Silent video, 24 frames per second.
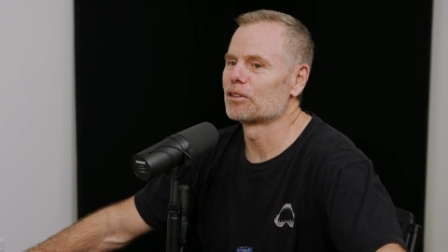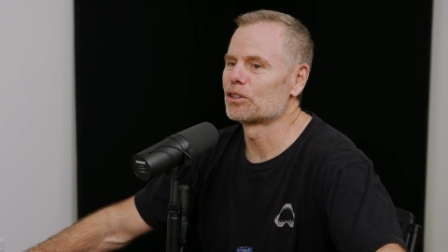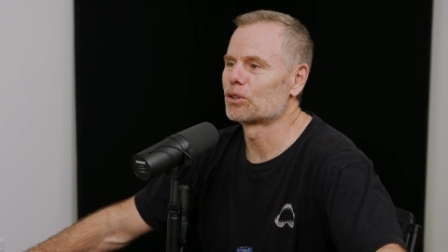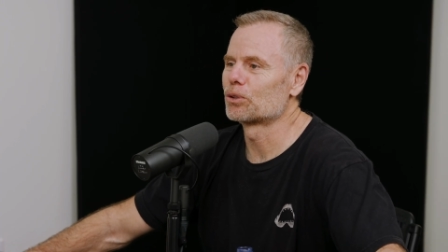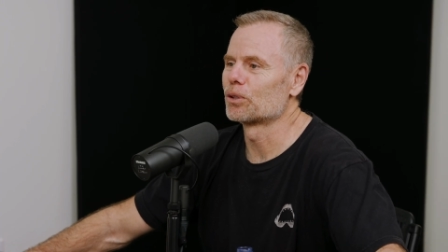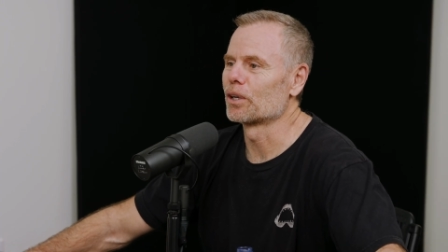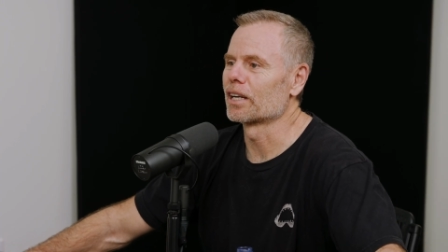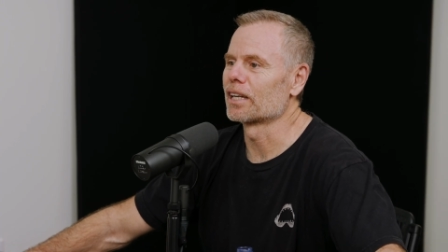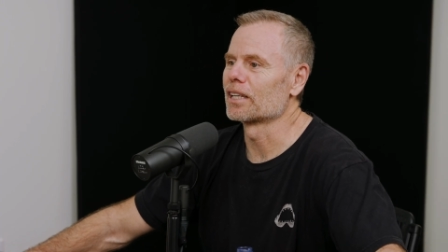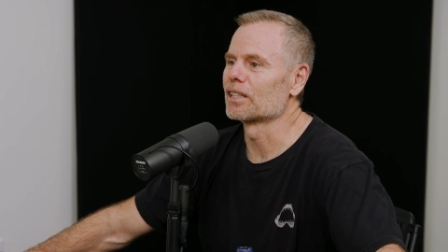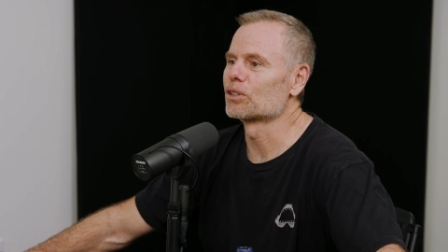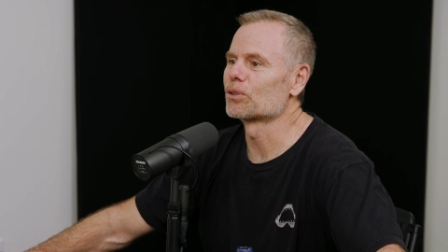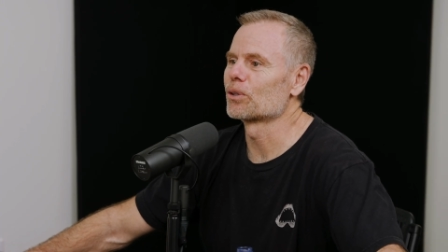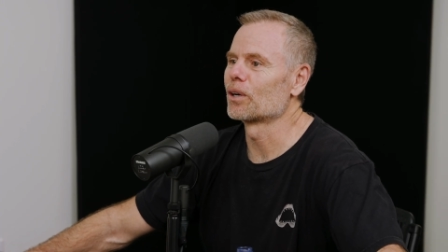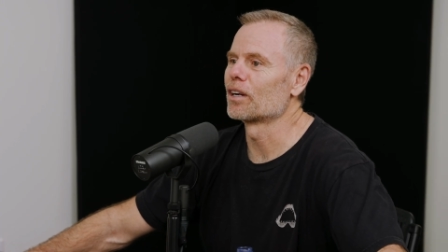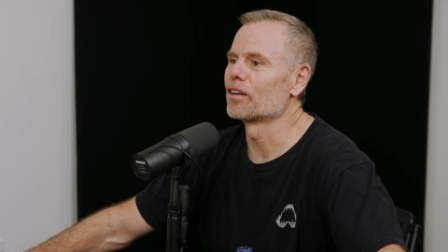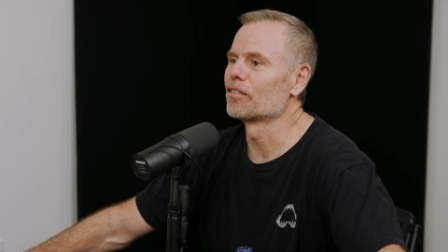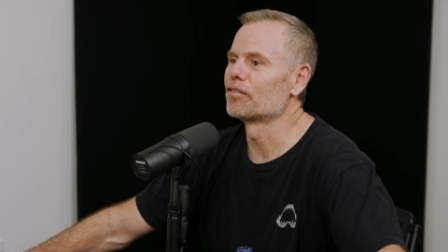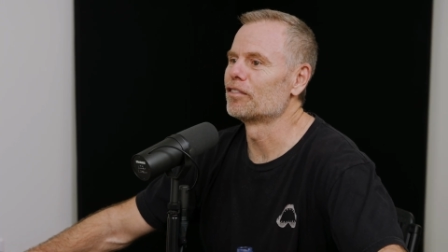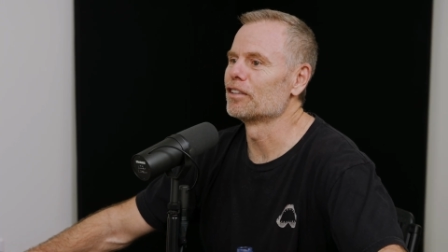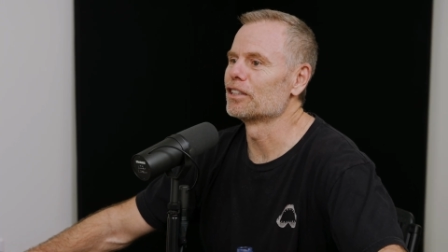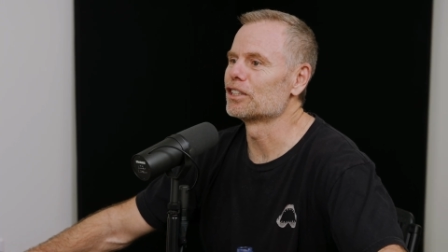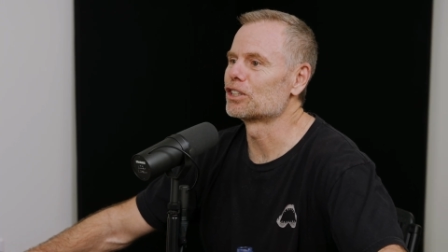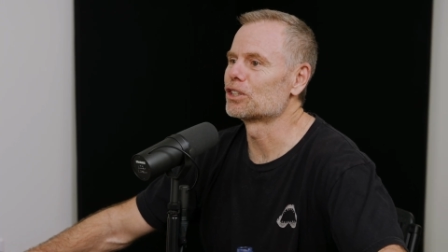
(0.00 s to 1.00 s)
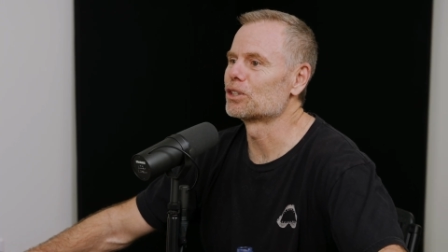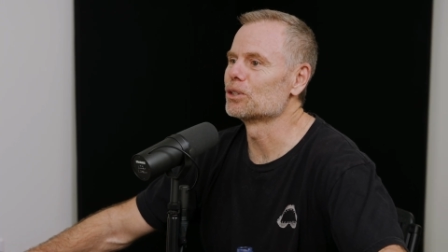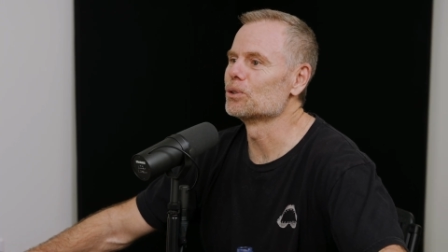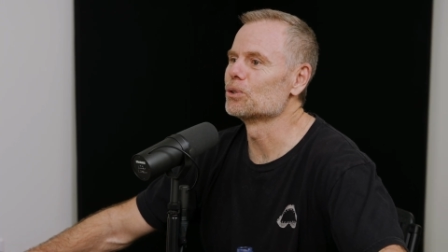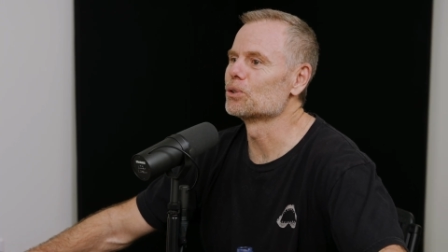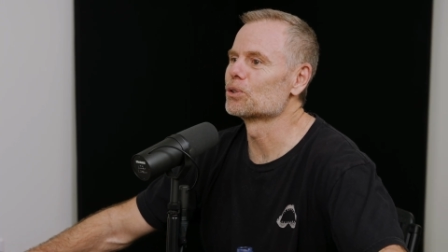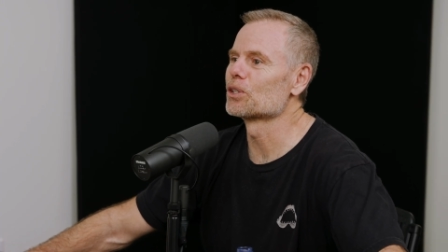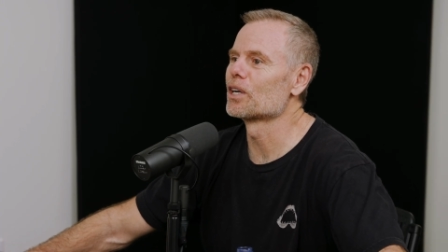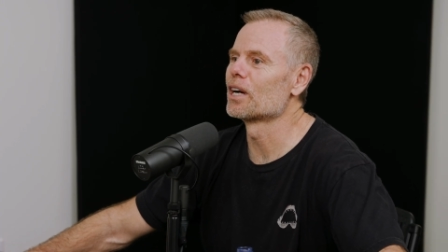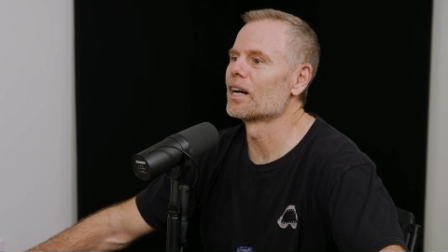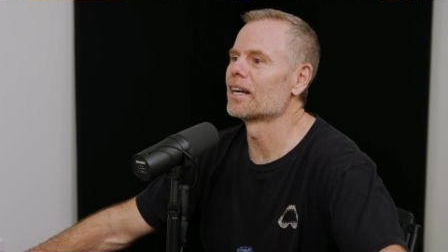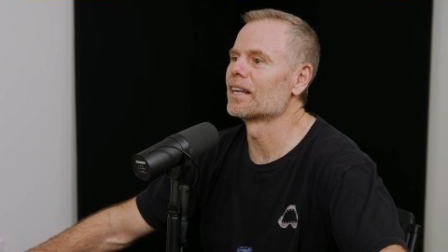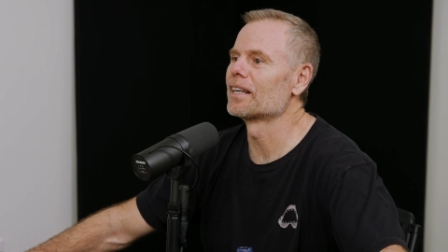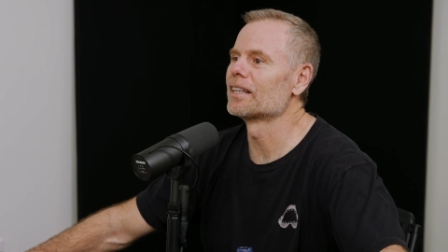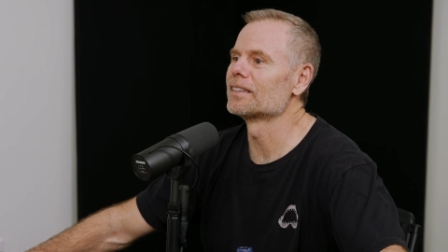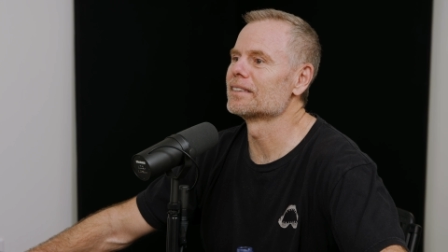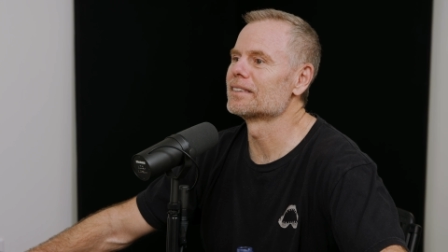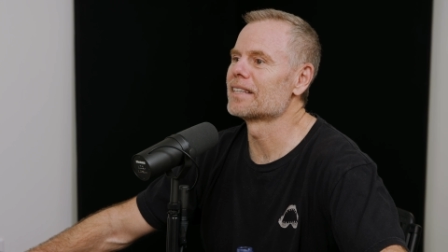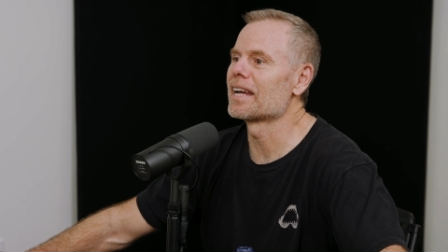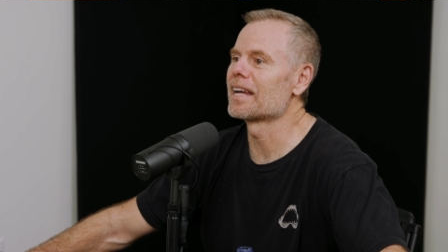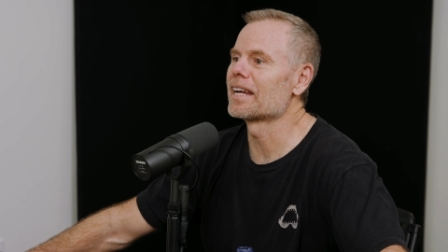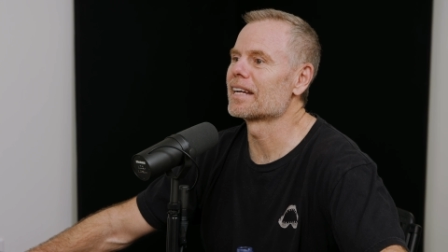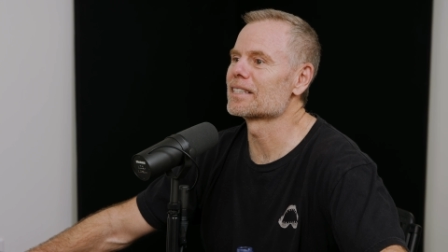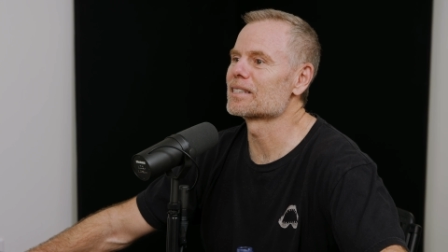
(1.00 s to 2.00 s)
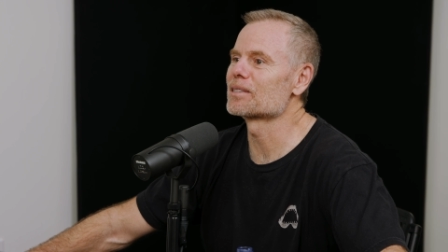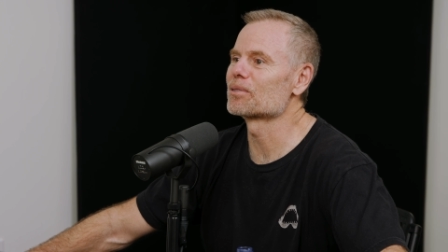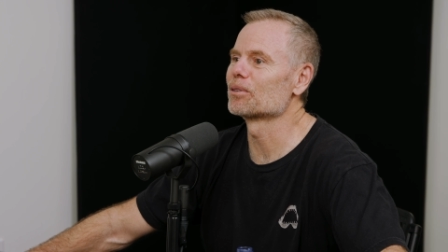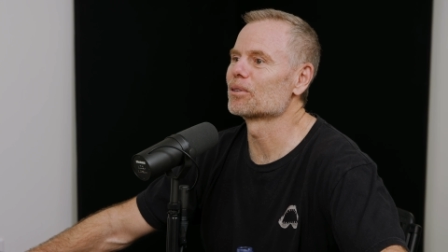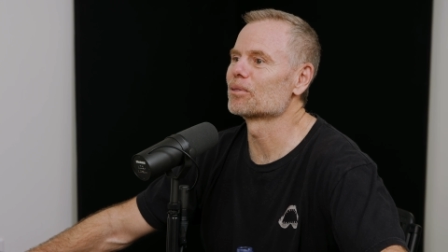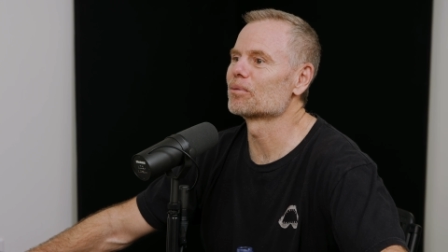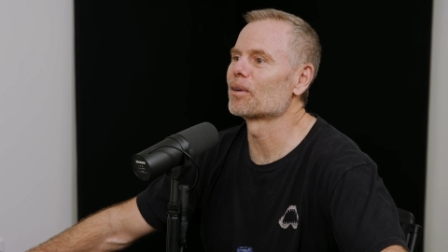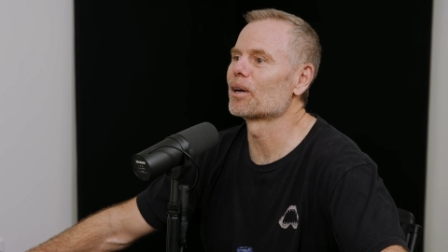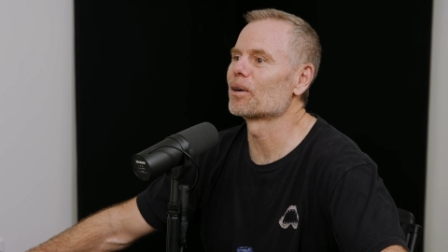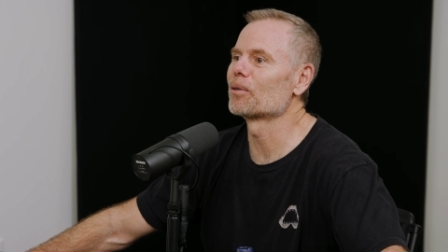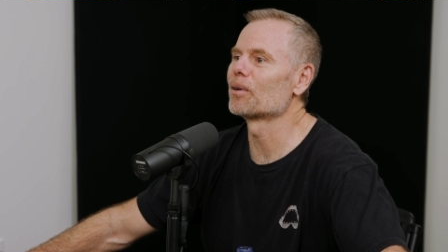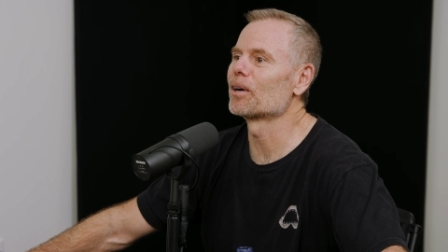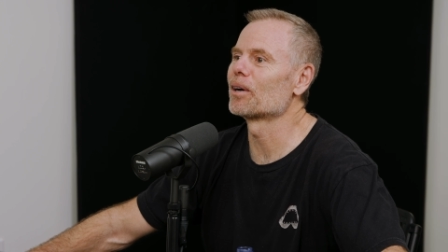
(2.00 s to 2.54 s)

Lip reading: tricky, trying to fit shoes on and dance with my